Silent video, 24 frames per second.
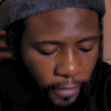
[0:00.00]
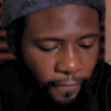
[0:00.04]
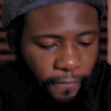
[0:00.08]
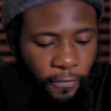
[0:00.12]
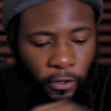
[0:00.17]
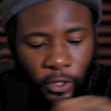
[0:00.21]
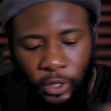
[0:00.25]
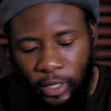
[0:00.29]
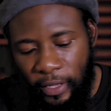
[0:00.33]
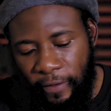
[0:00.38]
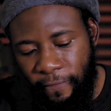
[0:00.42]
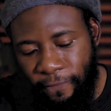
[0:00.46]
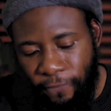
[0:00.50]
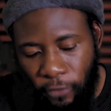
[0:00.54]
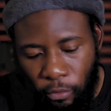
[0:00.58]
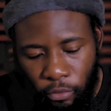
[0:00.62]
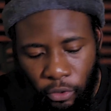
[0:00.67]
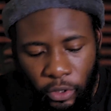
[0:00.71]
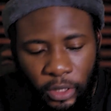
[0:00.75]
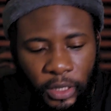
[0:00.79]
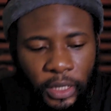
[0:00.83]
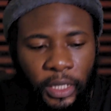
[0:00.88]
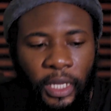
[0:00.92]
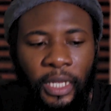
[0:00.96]
First and
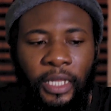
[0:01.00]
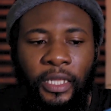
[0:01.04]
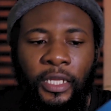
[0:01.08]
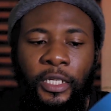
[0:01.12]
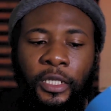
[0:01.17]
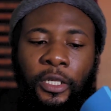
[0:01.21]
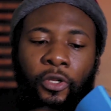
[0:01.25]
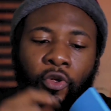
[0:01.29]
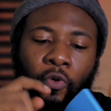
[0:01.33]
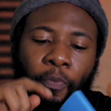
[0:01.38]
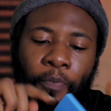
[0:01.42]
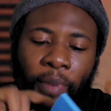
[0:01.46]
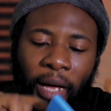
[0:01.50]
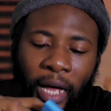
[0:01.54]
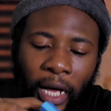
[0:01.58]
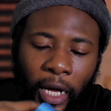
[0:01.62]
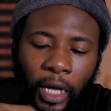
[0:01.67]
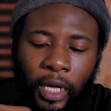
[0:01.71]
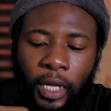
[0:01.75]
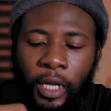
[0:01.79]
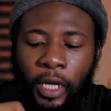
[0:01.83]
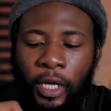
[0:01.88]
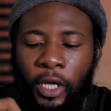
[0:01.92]
foremost, in this little pack,